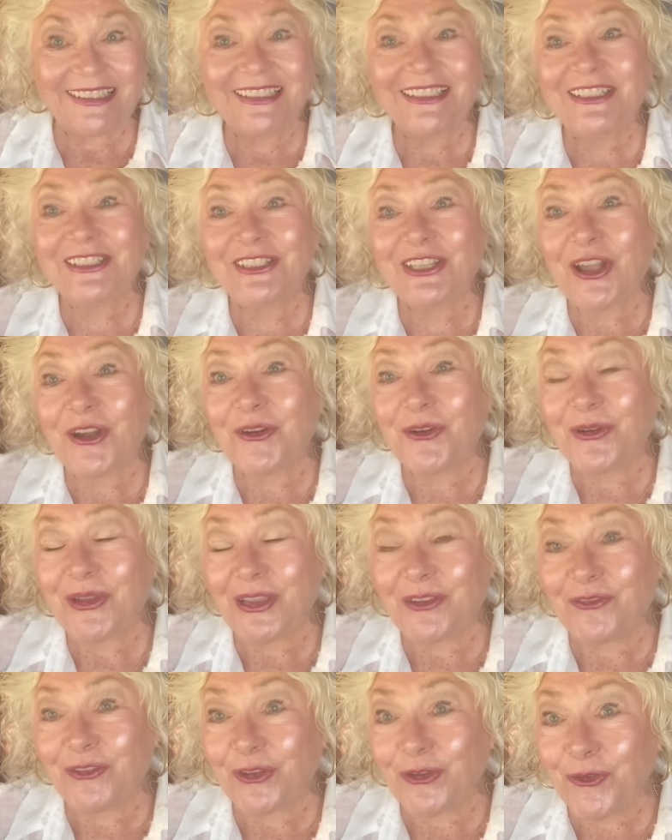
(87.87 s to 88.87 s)
So
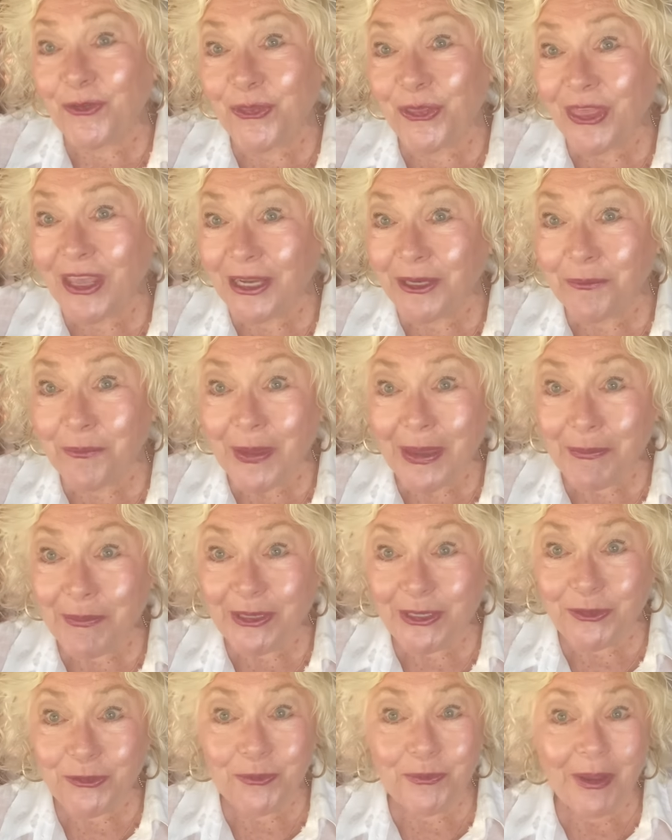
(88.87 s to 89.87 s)
if you think maybe
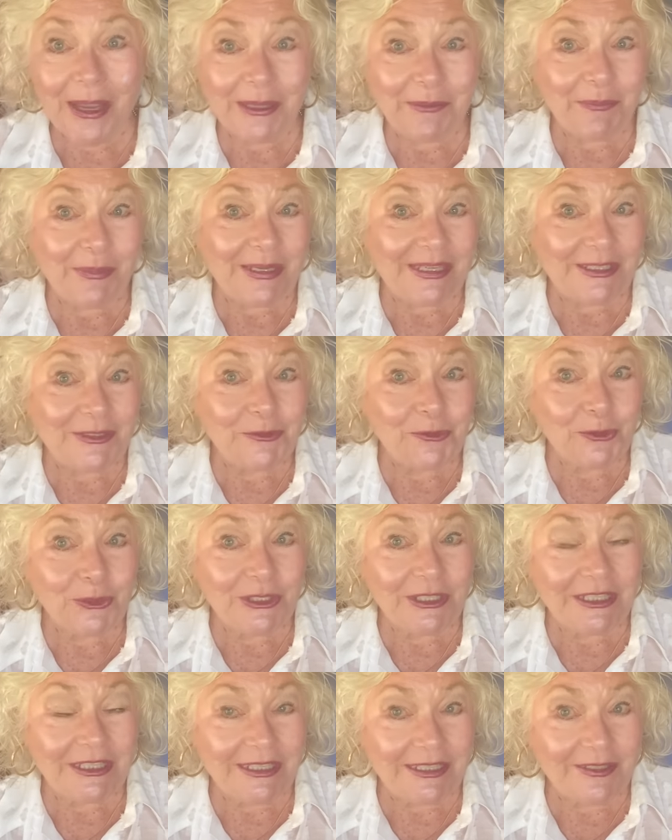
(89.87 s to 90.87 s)
you might be
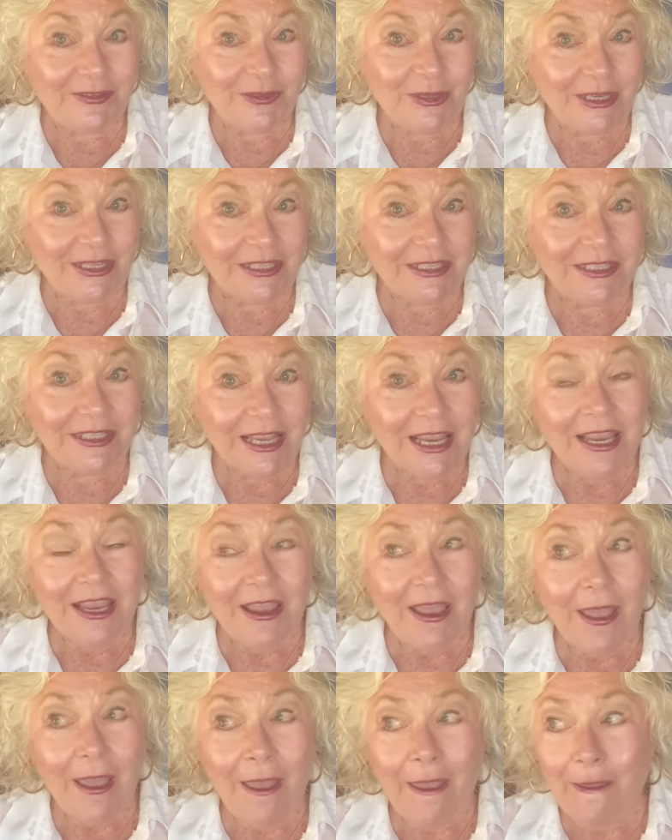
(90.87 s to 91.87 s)
interested in this
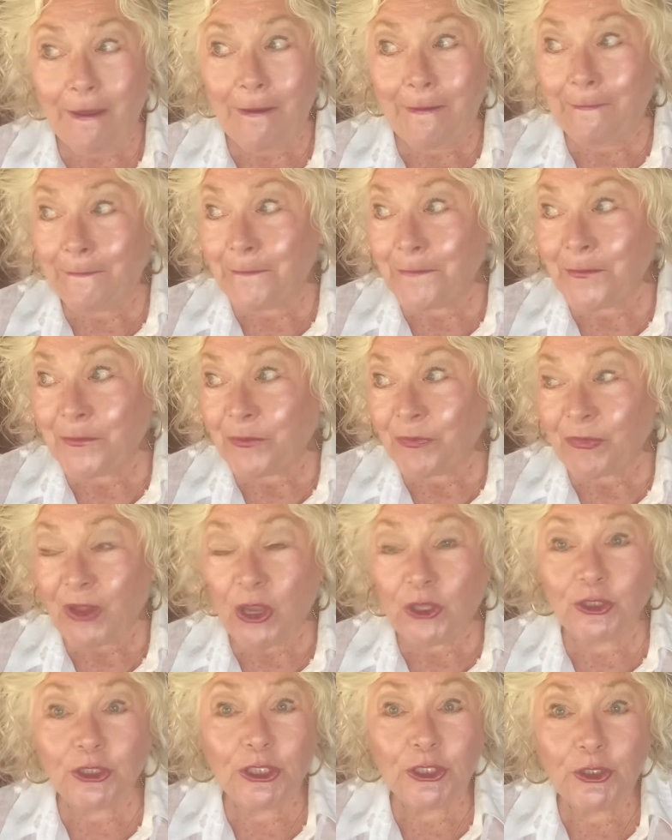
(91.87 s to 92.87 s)
and
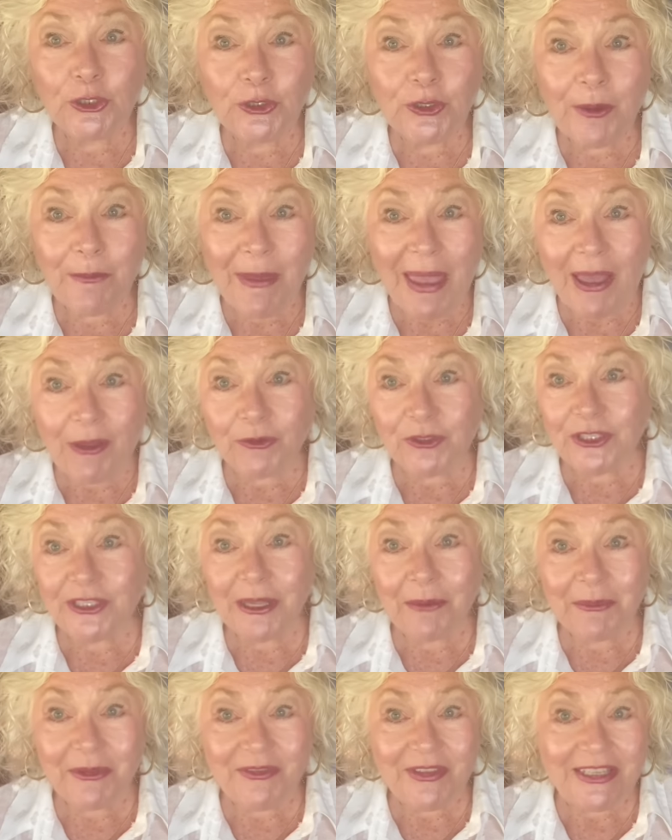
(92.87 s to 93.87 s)
learn about
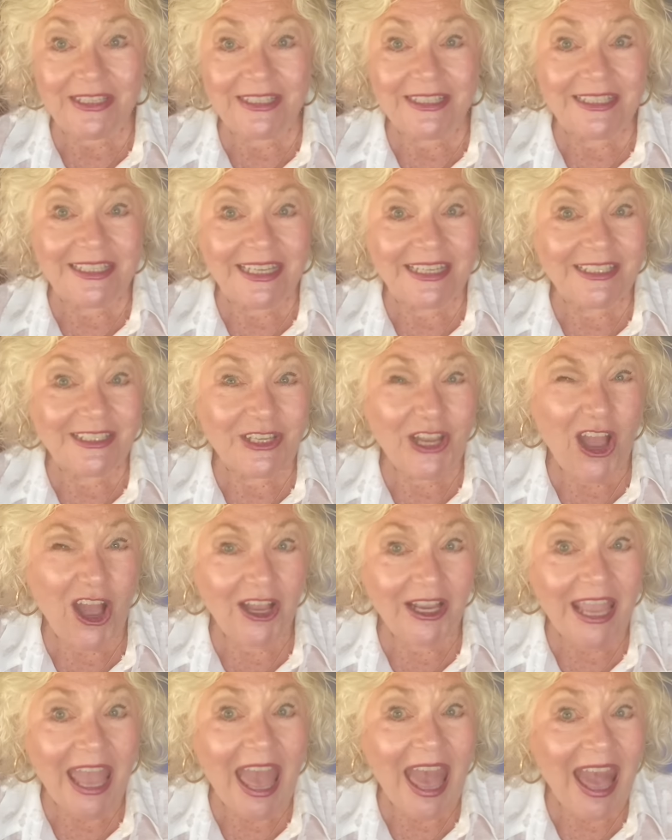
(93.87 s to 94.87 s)
some of these
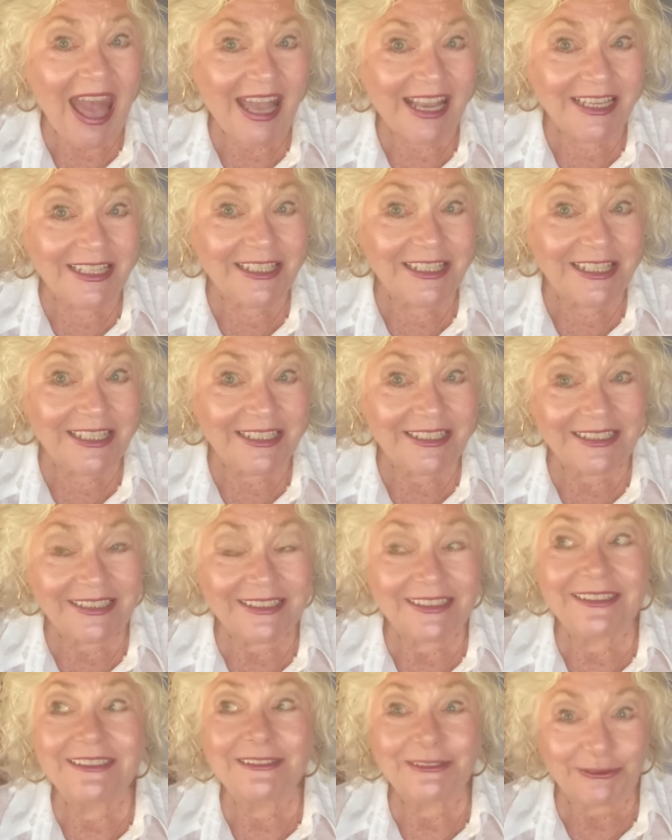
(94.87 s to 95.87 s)
TikTok hacks,
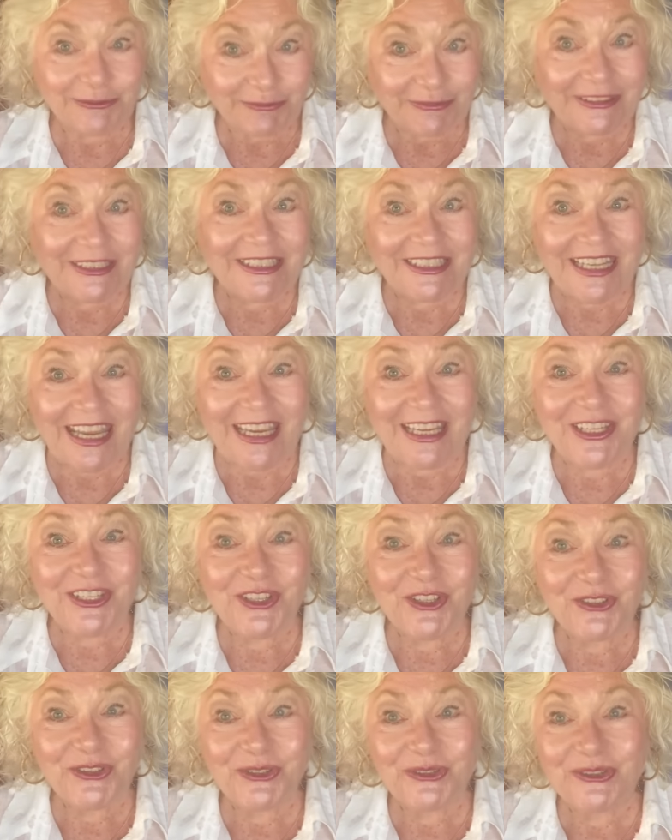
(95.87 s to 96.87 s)
stay
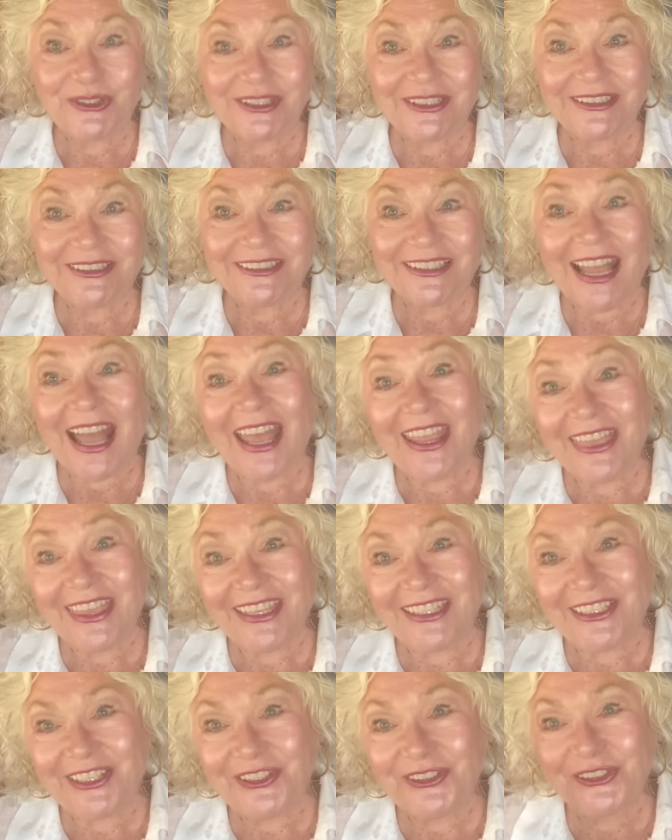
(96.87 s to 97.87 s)
tuned. I
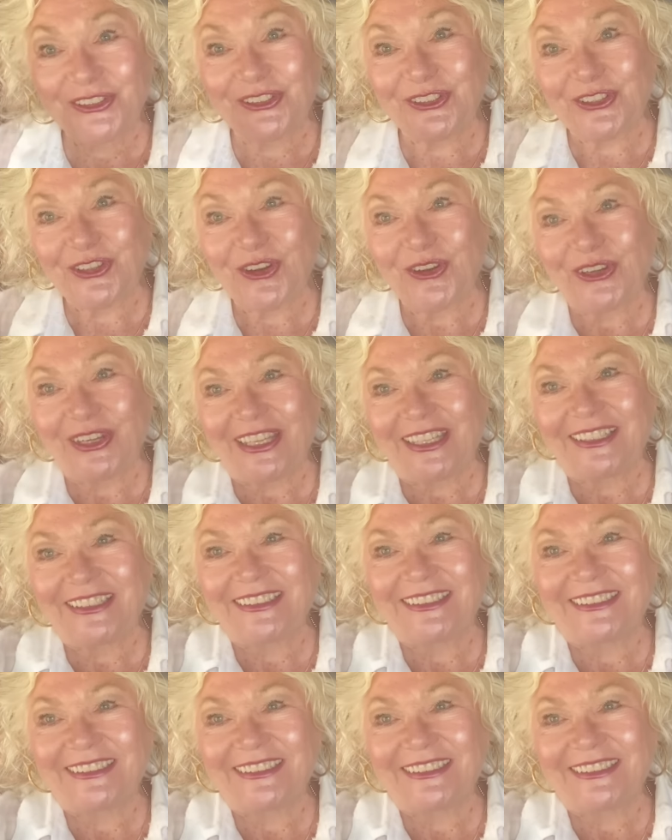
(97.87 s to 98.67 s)
think you'll enjoy it.